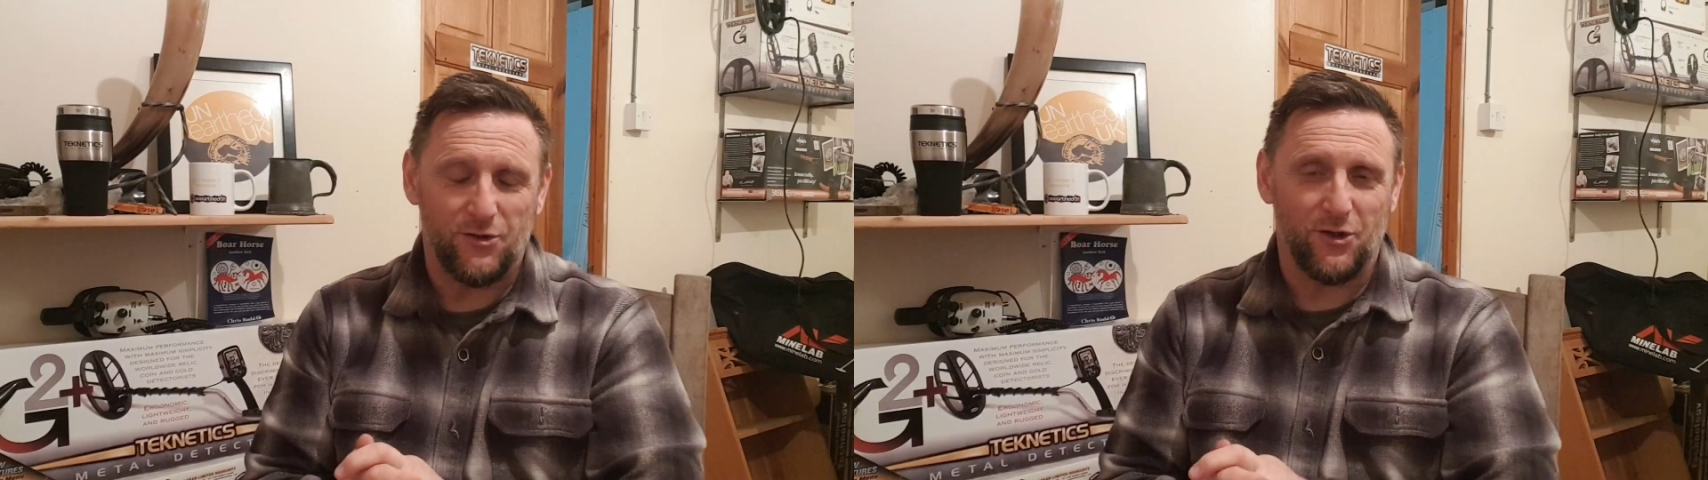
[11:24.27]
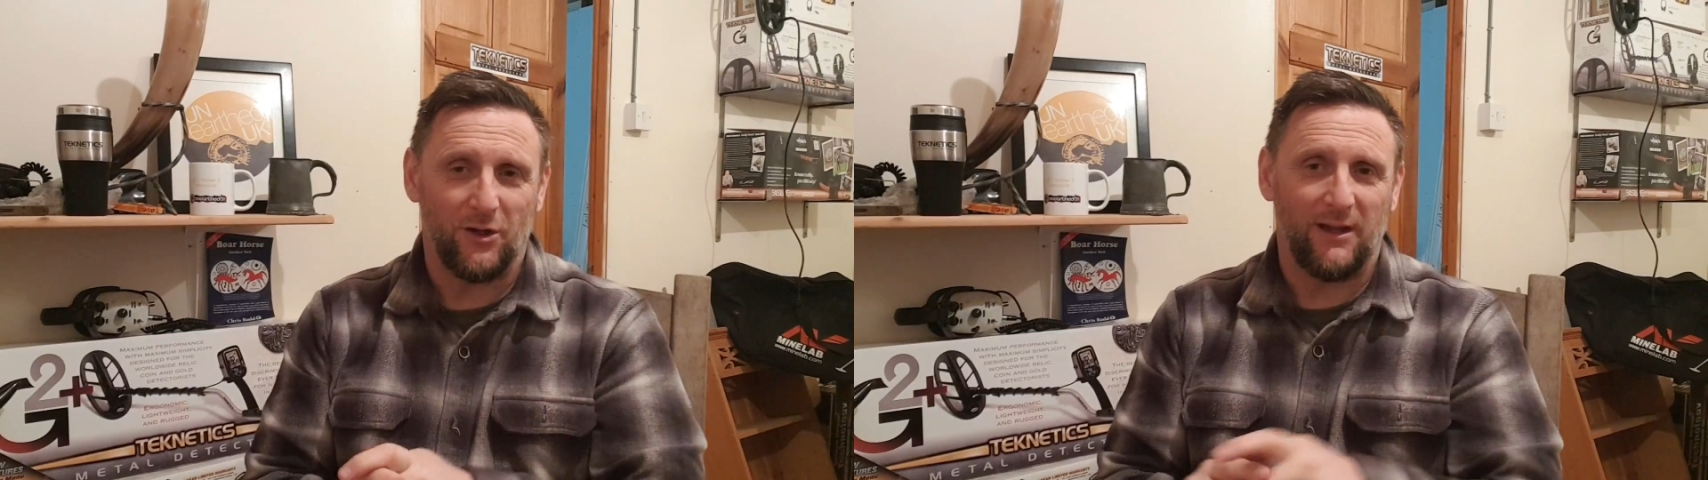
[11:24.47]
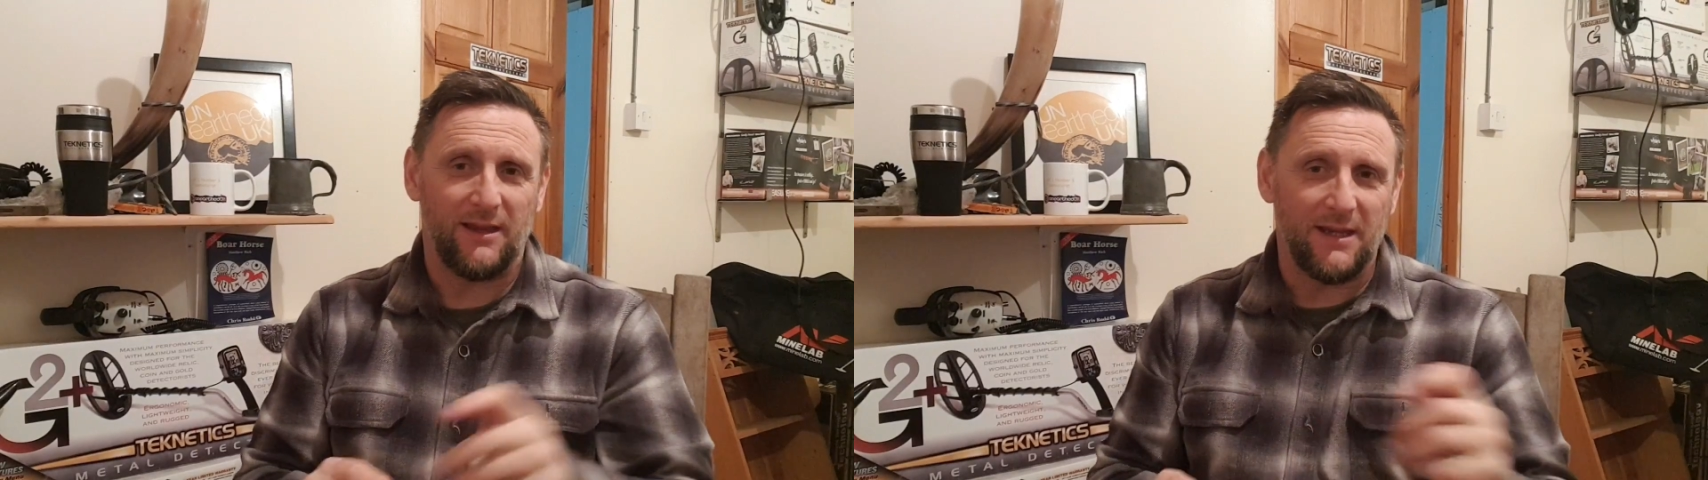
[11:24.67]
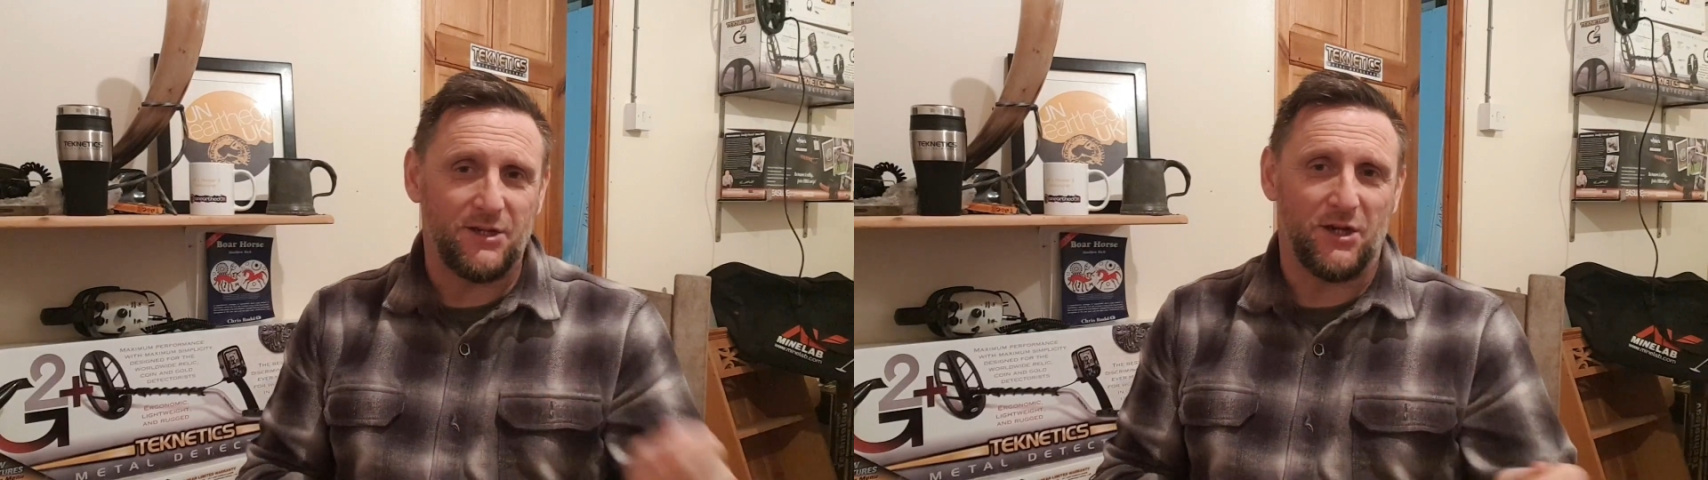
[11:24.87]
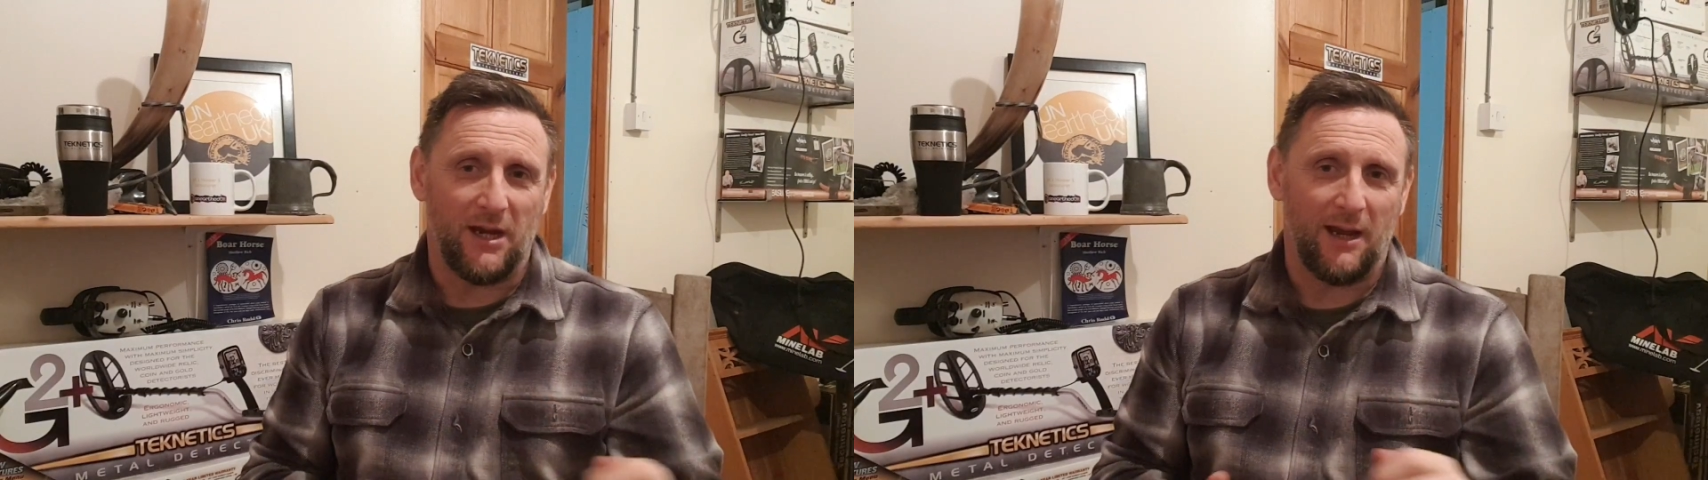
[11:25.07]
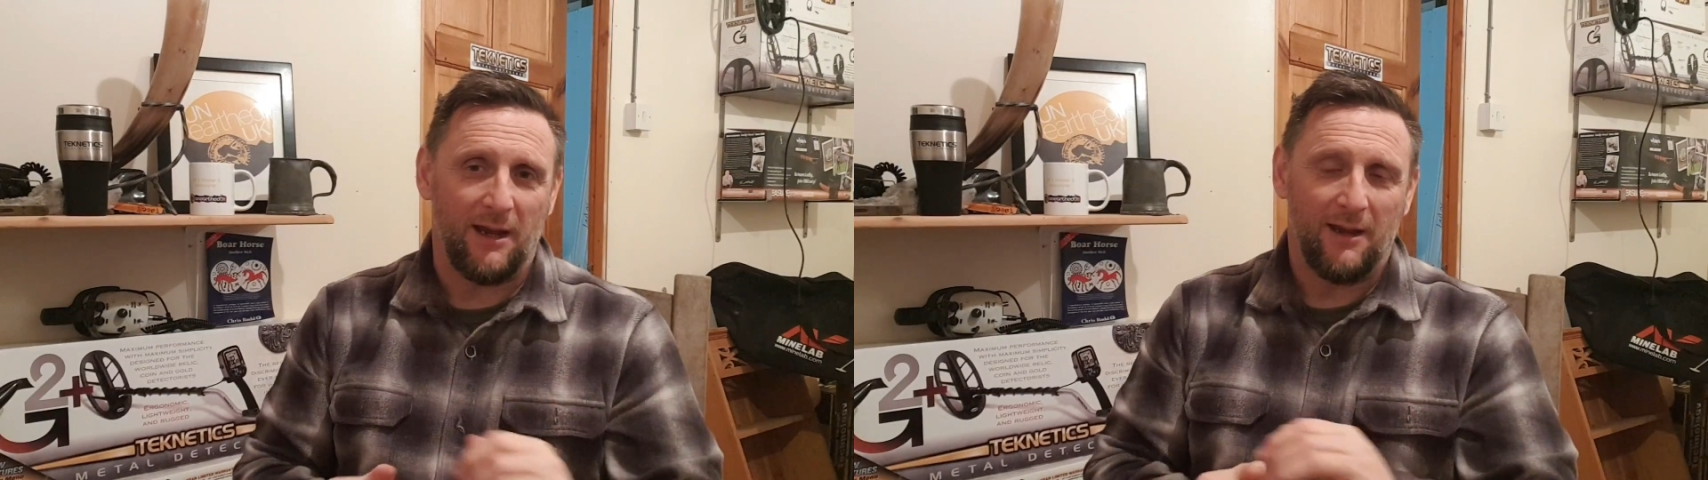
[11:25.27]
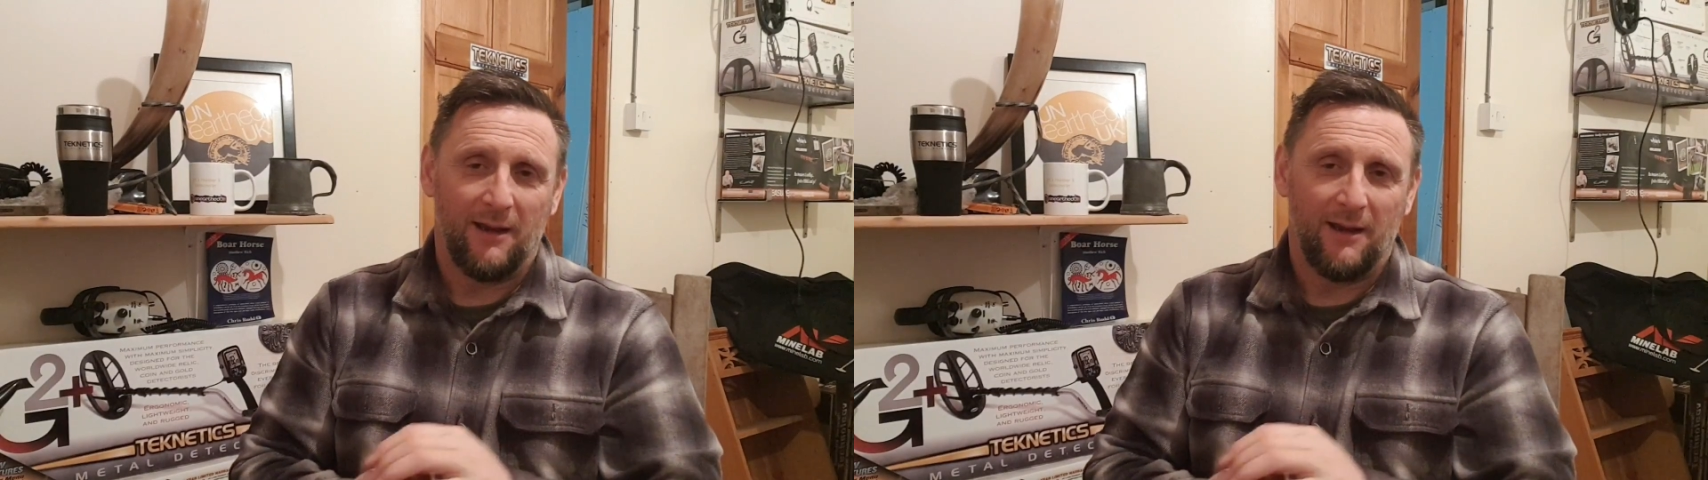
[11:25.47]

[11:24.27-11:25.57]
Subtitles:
certainly this year,